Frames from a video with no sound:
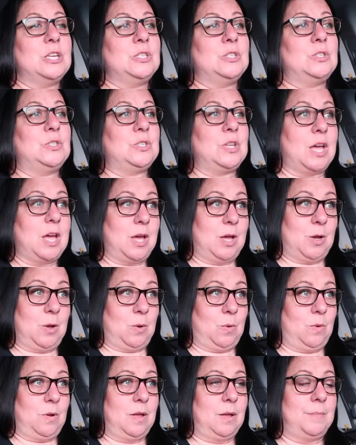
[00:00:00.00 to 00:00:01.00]

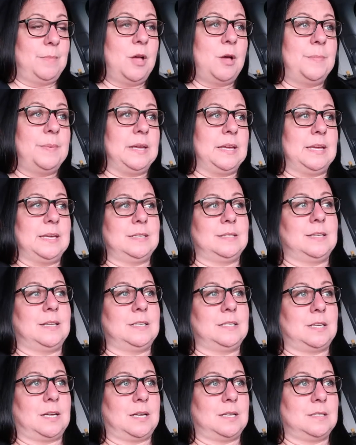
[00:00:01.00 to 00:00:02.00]
So I'm hoping he
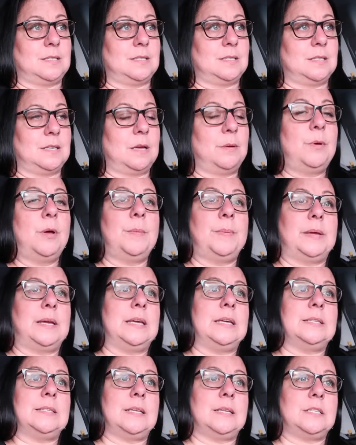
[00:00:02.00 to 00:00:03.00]
says yes. I'm hoping
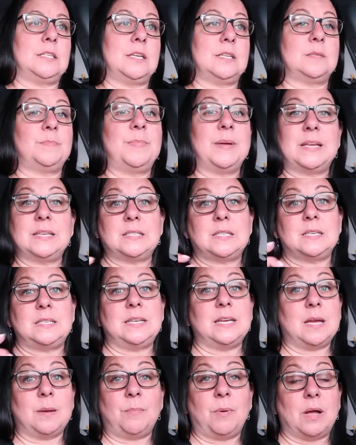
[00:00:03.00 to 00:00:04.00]
he says yes, because the
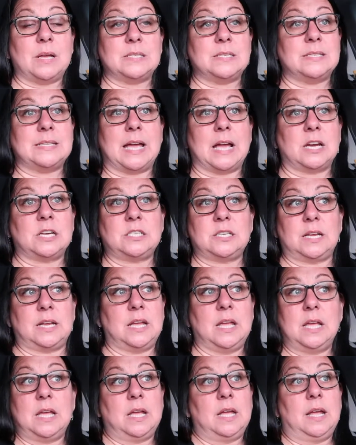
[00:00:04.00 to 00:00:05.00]
ticket price is
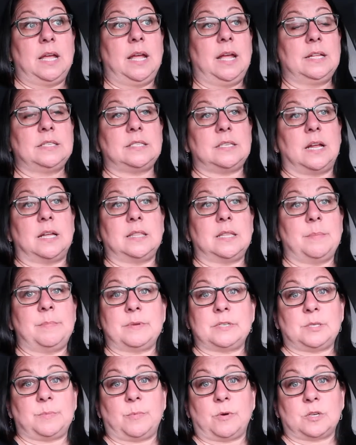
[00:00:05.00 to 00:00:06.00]
actually, it's not that
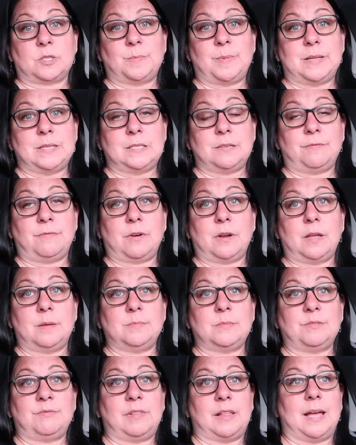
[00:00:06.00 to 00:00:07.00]
much more expensive for
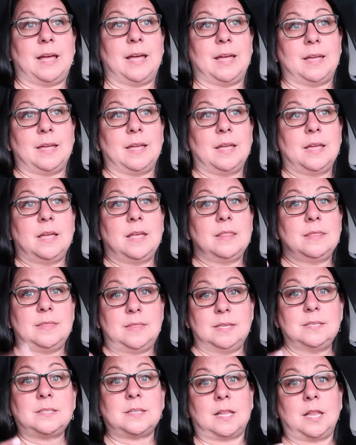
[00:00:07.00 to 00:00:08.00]
him to fly
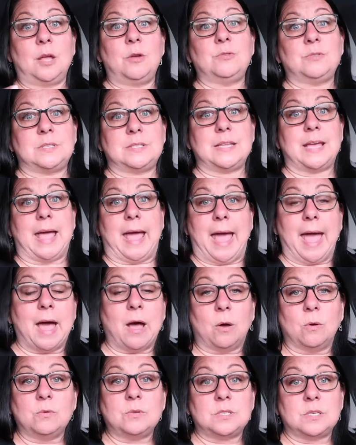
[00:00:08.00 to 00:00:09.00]
this close
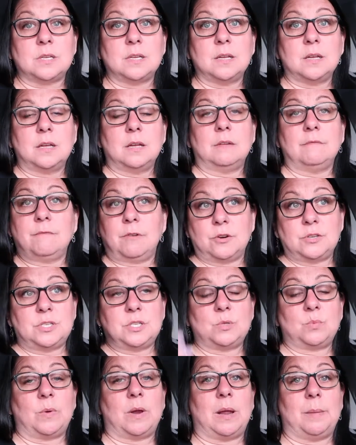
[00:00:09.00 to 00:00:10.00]
out
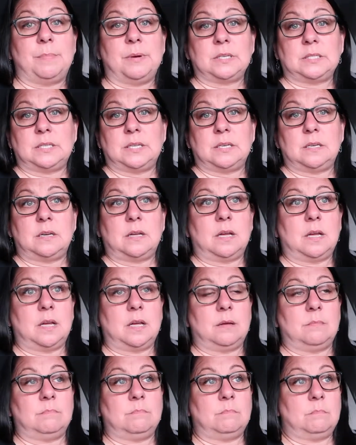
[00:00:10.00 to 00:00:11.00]
versus when I booked it
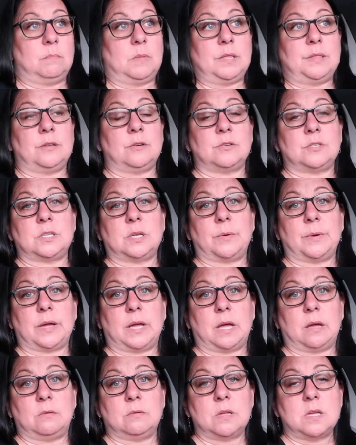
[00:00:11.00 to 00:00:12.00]
a month or so
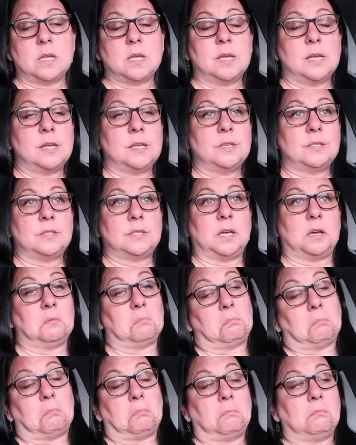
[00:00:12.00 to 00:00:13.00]
ago.
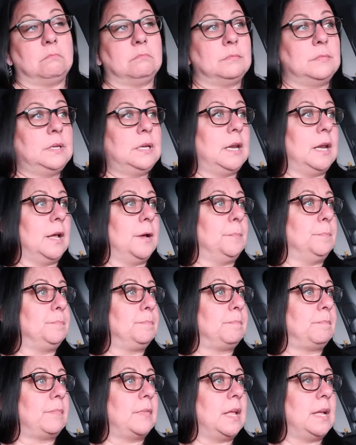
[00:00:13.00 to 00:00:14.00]
So, you know,
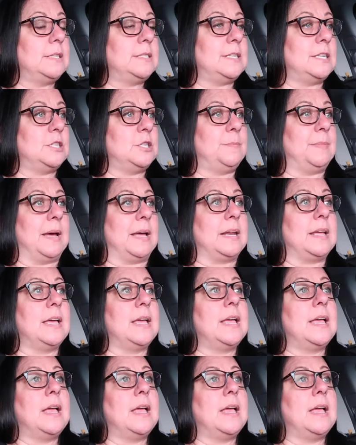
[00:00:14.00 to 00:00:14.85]
that's not too bad.